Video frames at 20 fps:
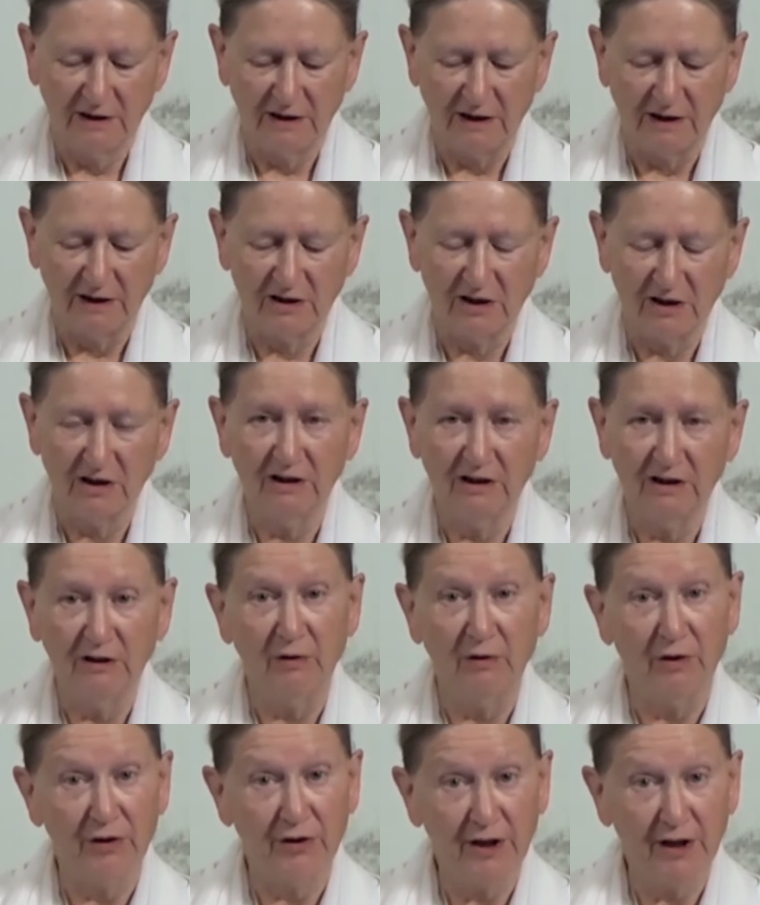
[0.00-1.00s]
Actually, you
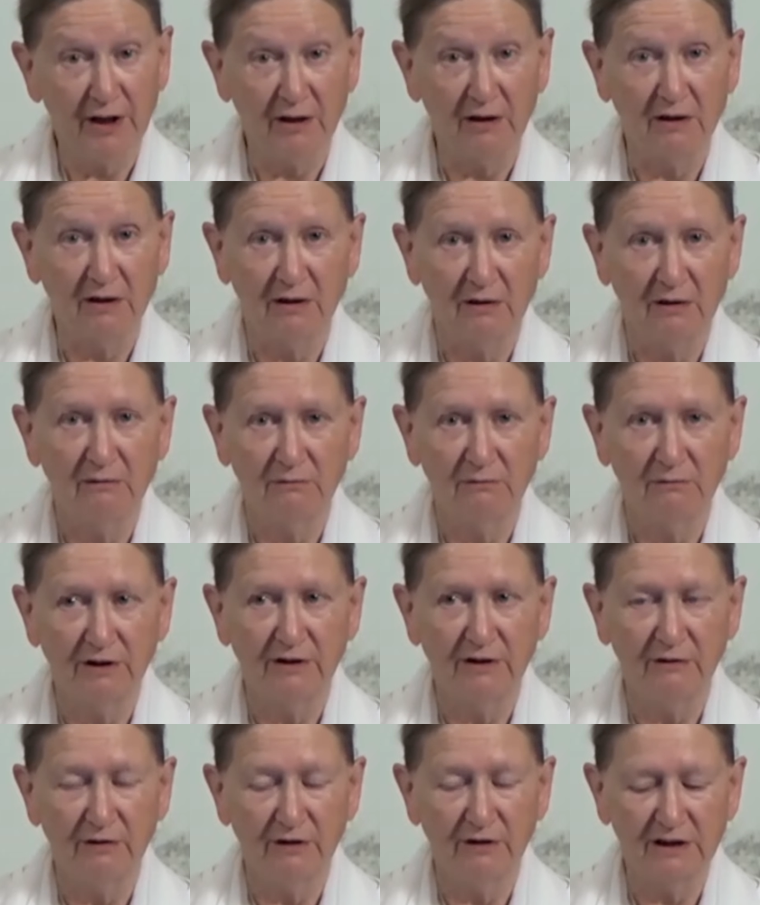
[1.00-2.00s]
think with
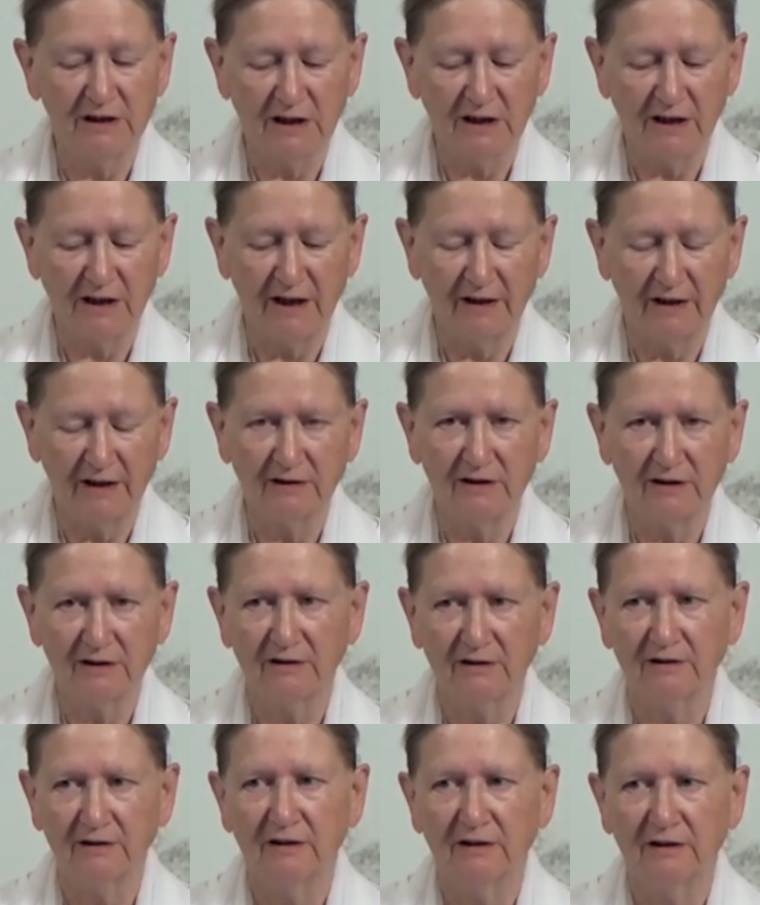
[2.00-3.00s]
your intellect,
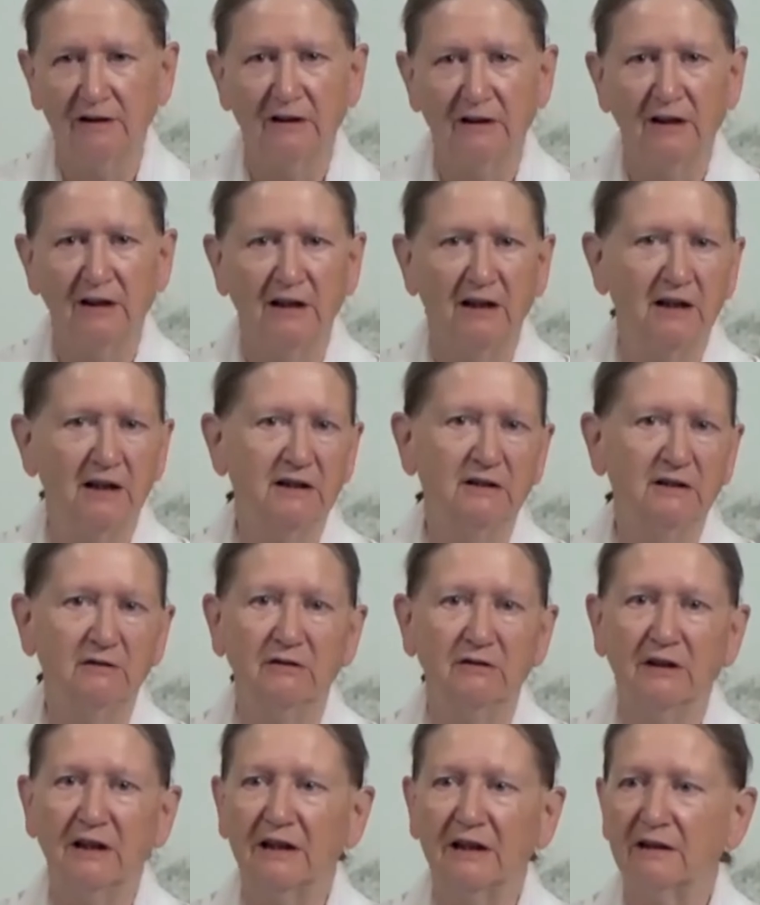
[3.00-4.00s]
and you
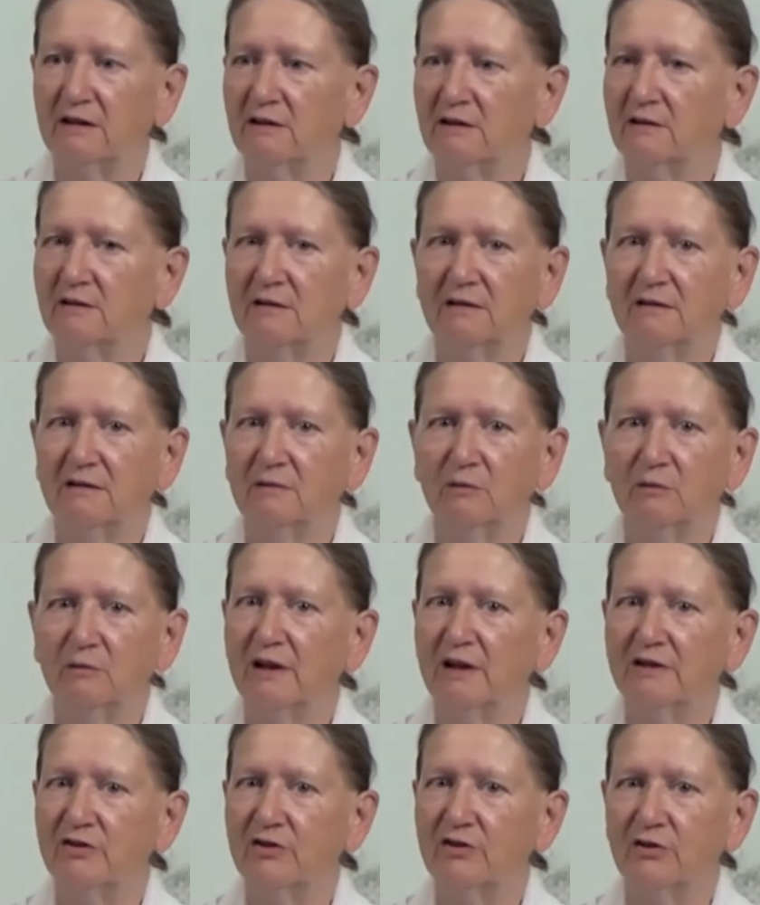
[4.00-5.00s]
get
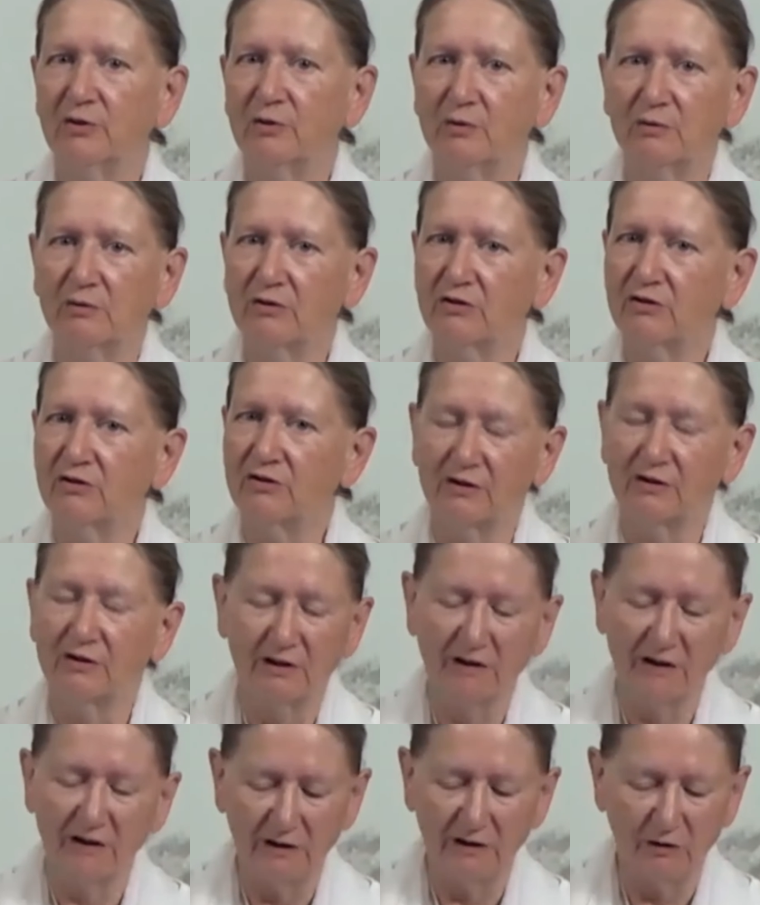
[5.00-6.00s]
waste thoughts
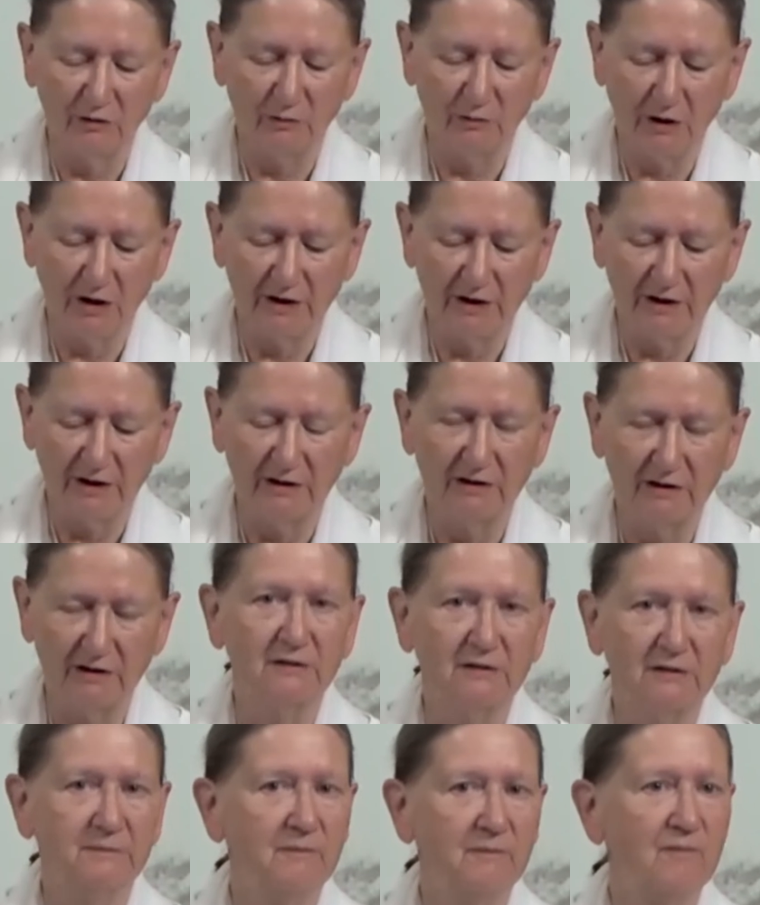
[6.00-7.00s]
in your mind.